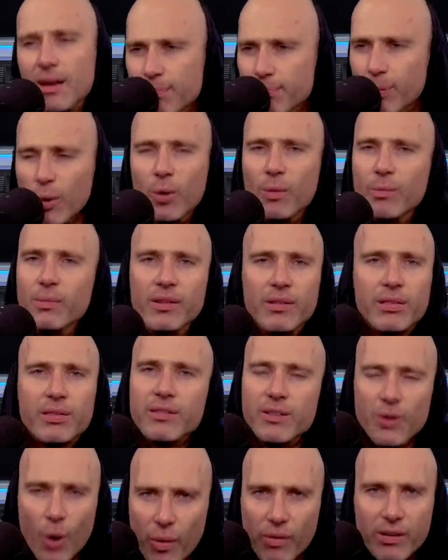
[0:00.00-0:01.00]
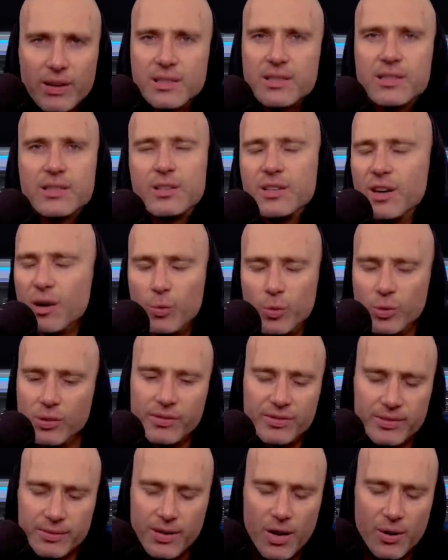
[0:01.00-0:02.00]
Bournemouth, Norwich, you know,
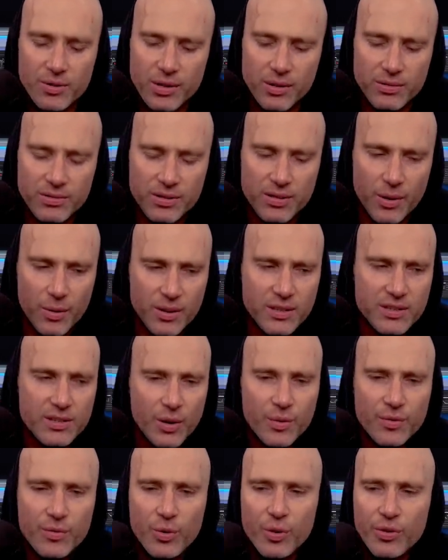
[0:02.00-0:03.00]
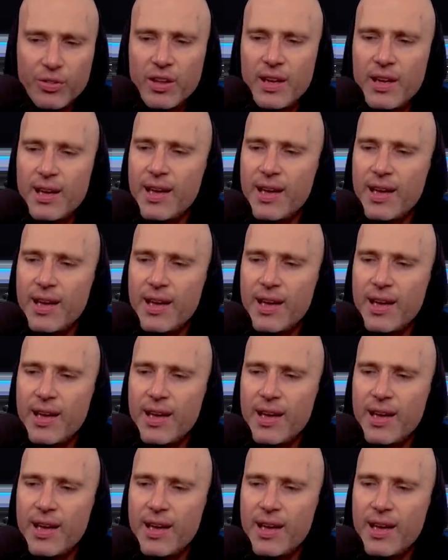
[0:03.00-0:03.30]
Wolves, it goes on, so on and so forth.